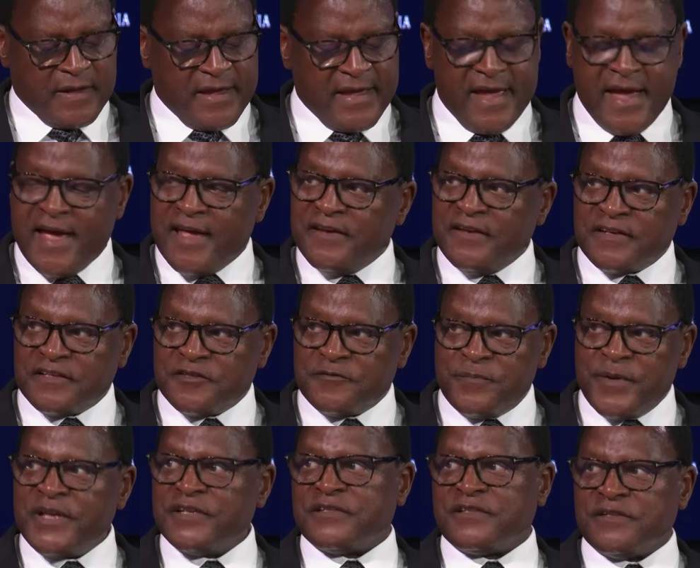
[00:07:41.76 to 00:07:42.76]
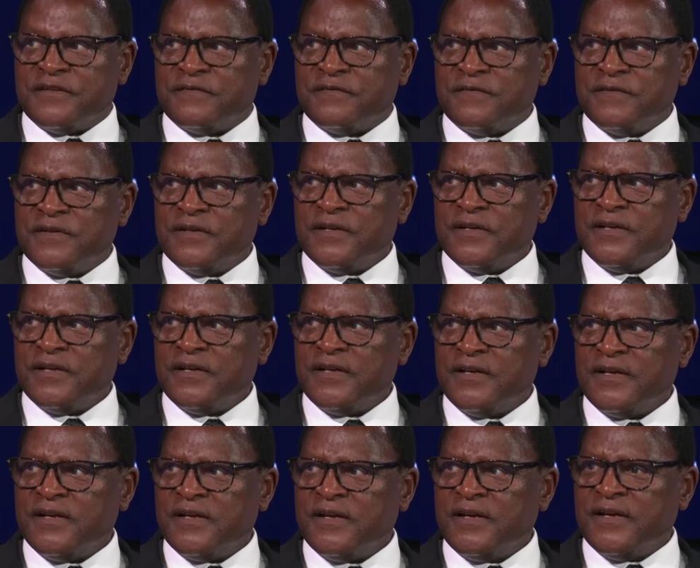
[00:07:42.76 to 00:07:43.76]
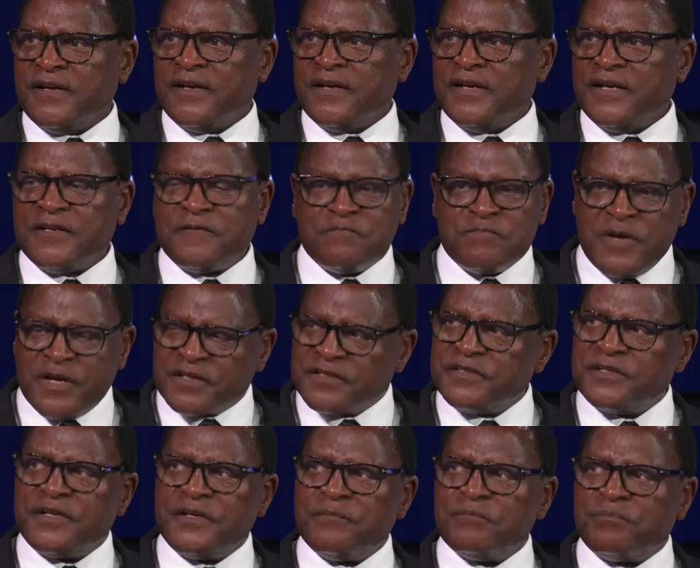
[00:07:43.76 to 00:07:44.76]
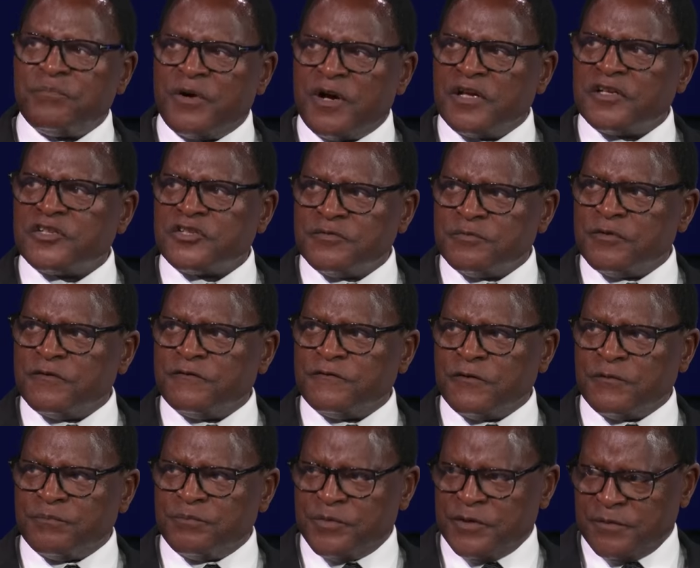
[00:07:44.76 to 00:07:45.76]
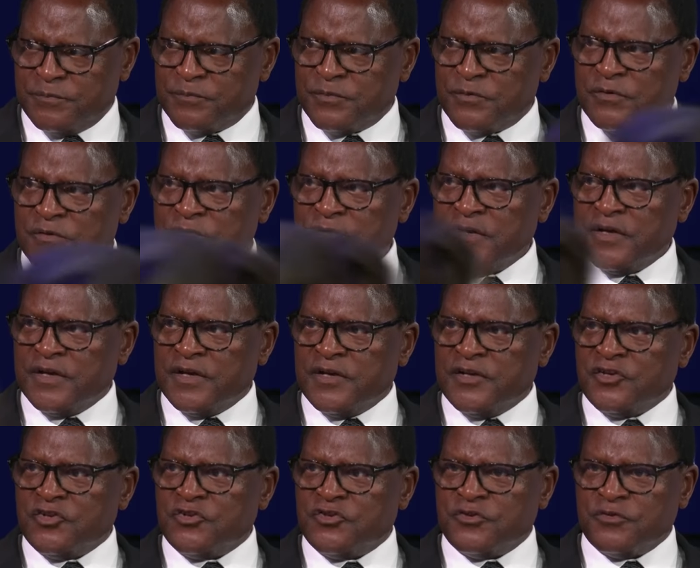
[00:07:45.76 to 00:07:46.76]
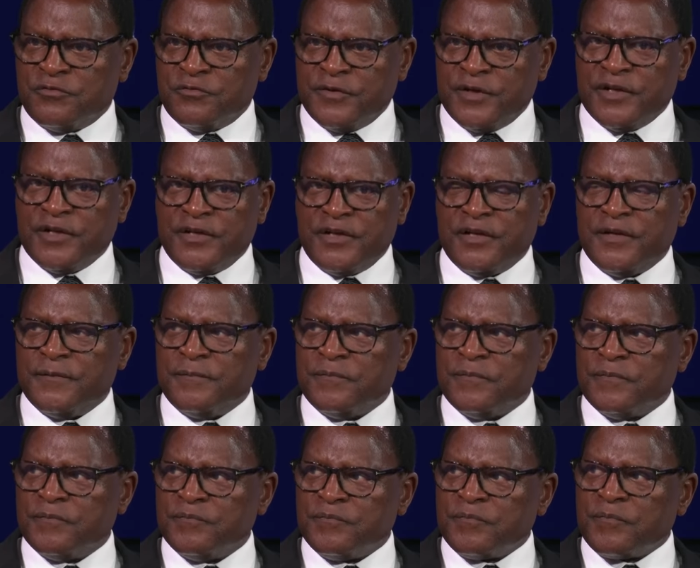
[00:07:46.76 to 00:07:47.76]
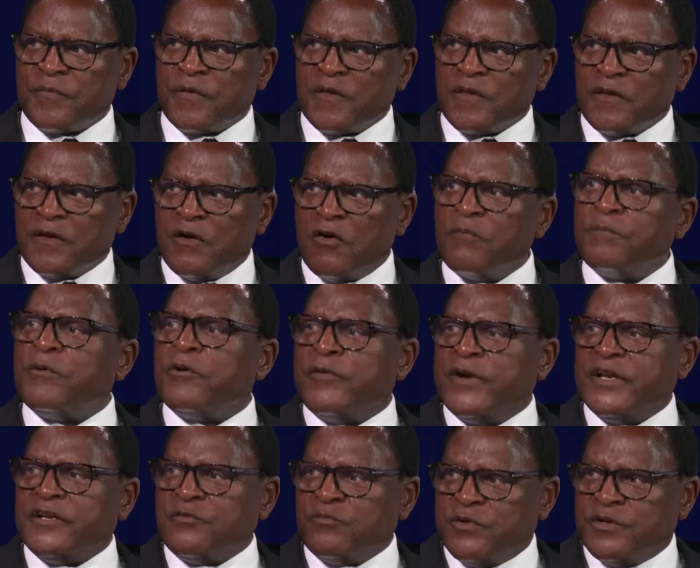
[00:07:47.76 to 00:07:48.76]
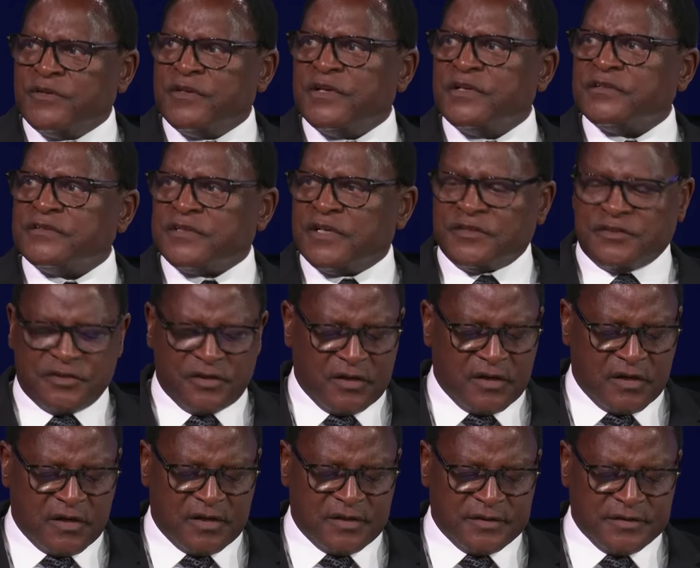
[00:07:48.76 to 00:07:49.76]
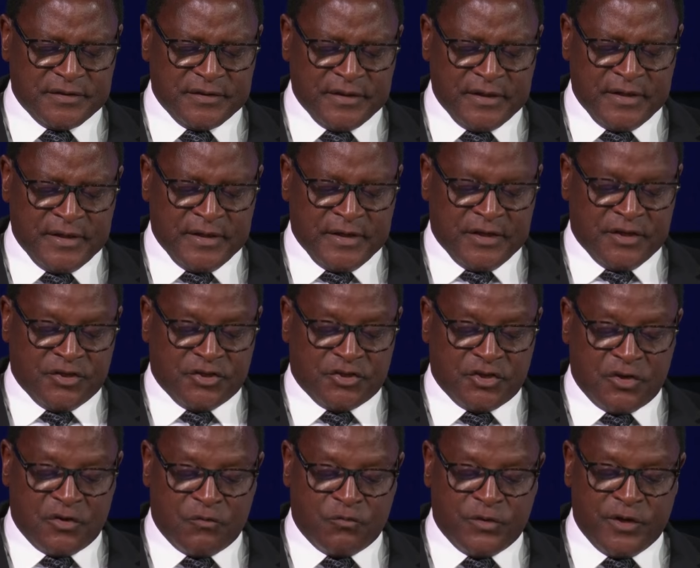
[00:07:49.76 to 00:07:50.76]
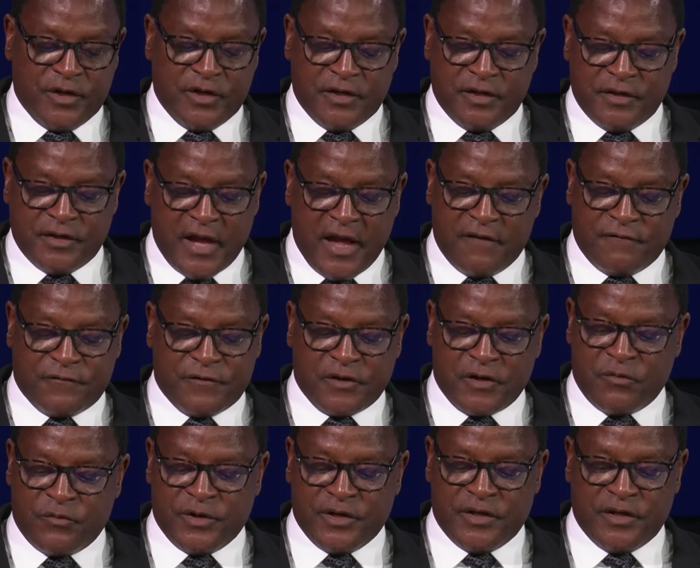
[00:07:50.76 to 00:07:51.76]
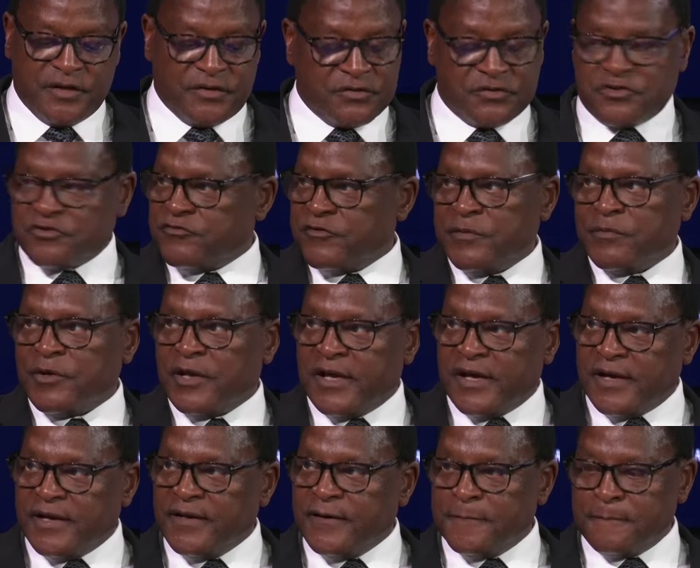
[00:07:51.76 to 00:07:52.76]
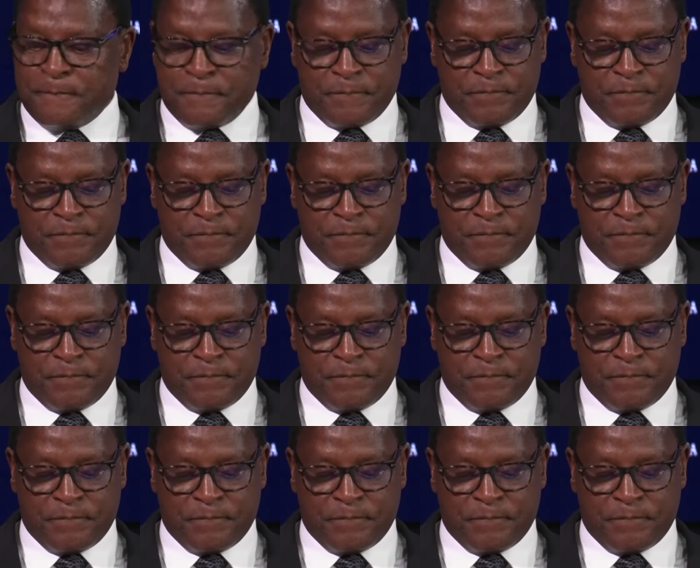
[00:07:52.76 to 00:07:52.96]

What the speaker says: and expensive, it makes it impossible for people to really operate within such laws. So we in Africa, we need to streamline